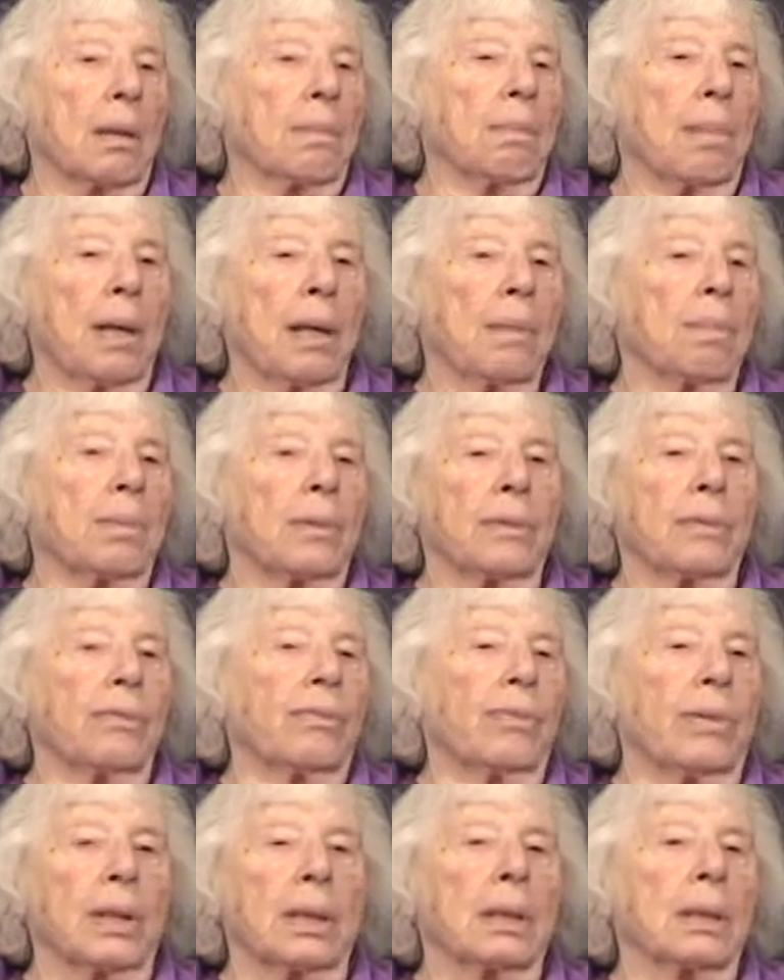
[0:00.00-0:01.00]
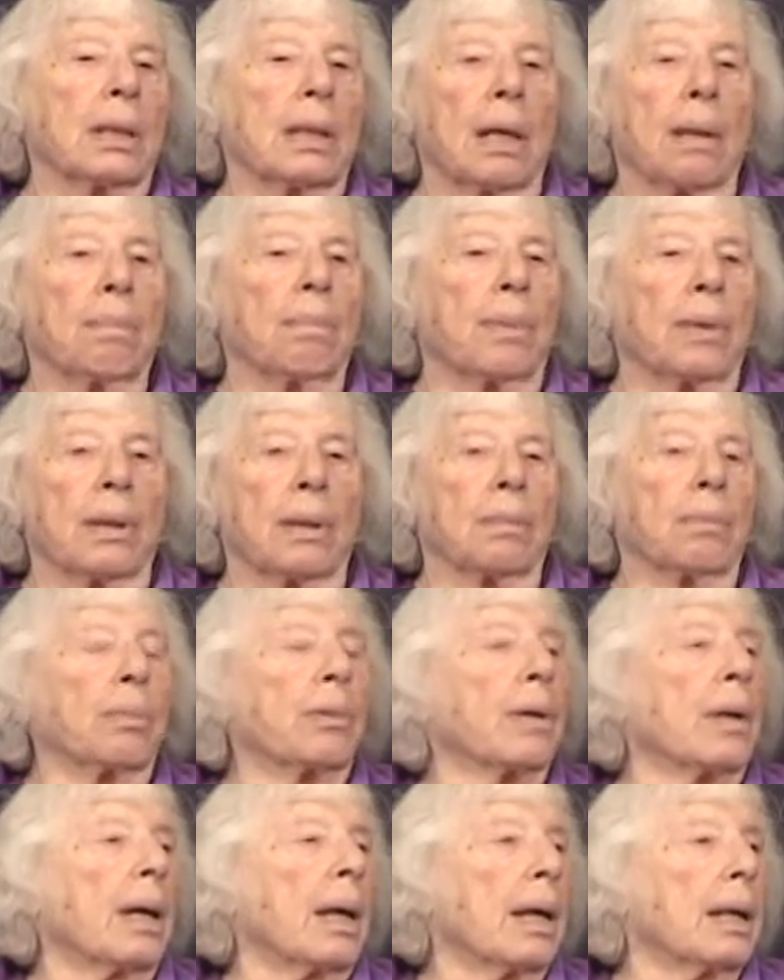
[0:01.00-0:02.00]
and people filled up on
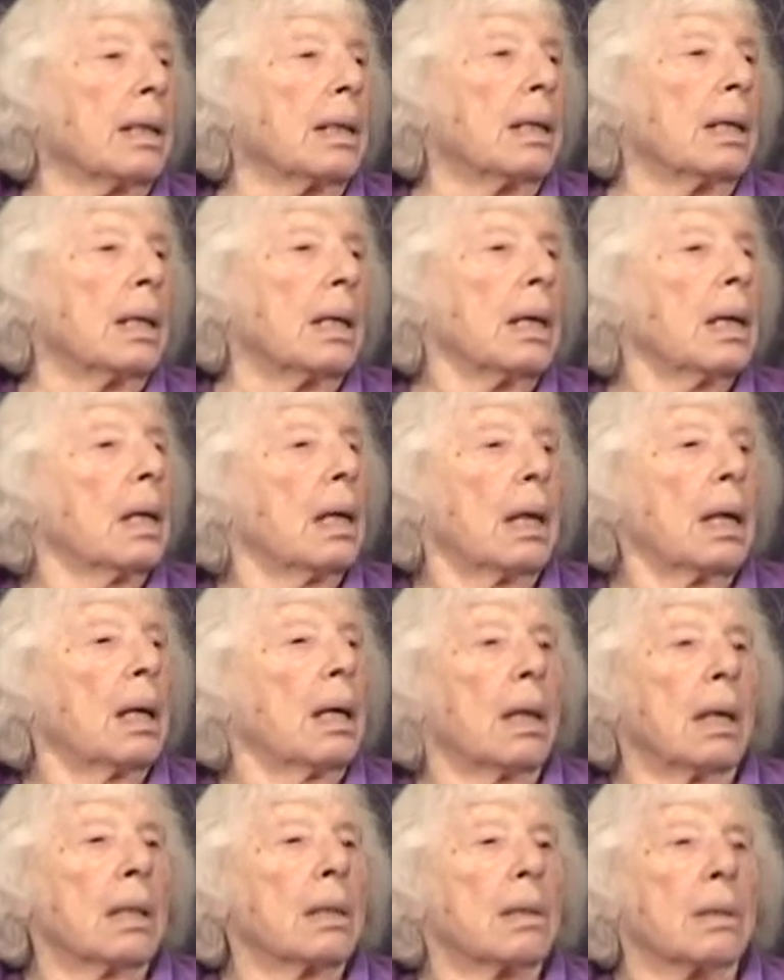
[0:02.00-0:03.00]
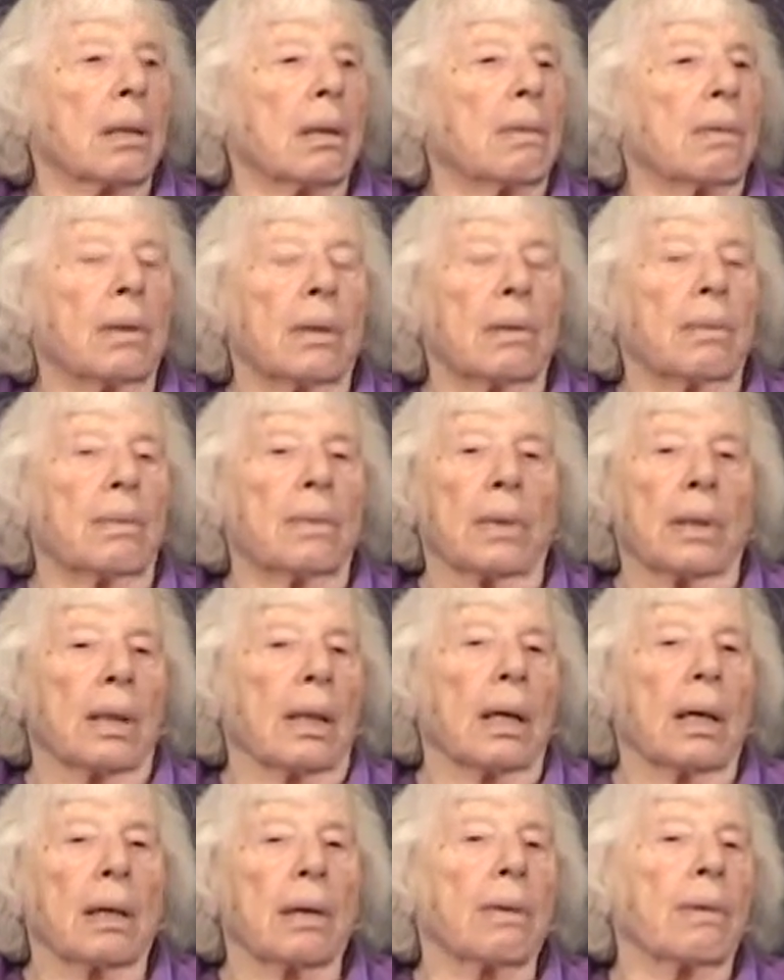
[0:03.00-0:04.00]
bread. So you
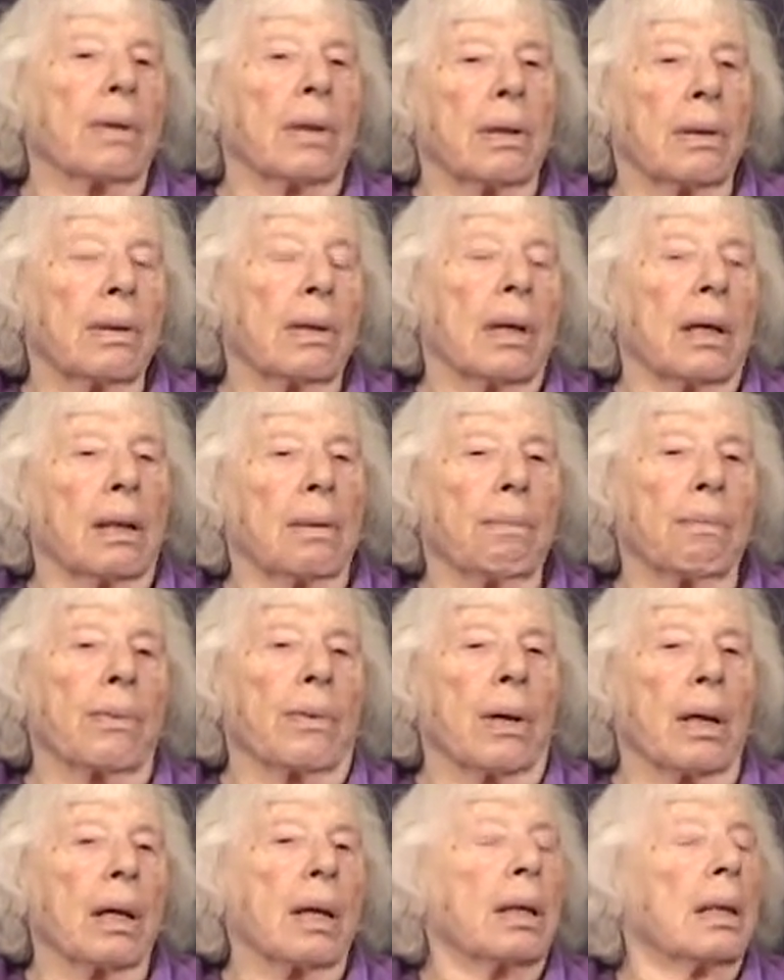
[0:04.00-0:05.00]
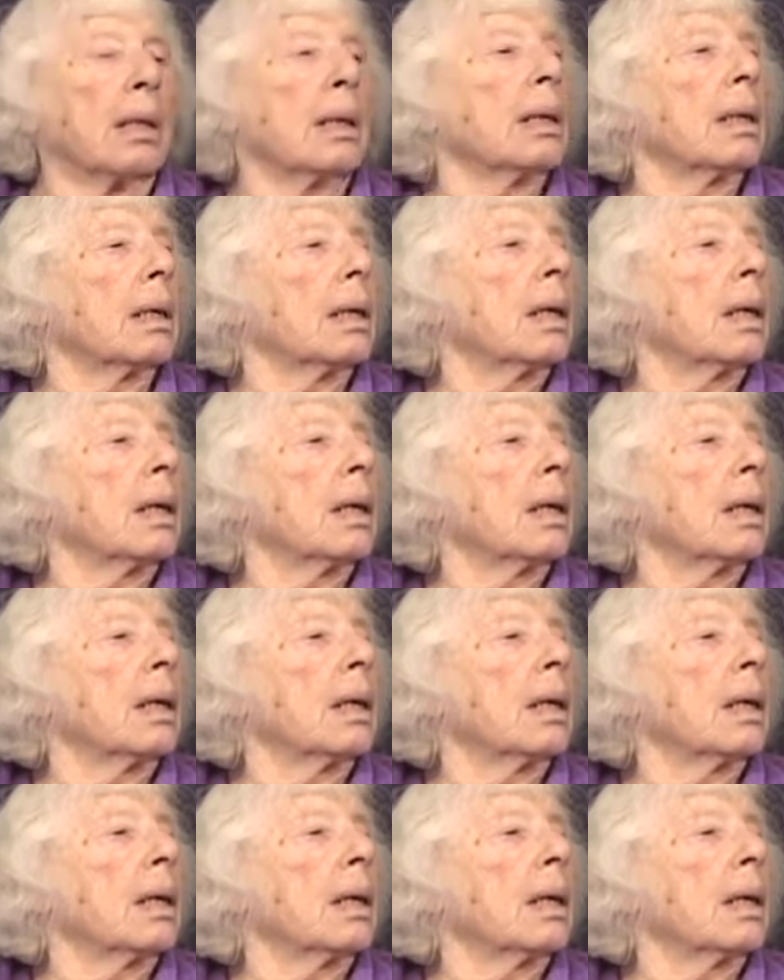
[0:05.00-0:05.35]
weren't hungry, you had bread.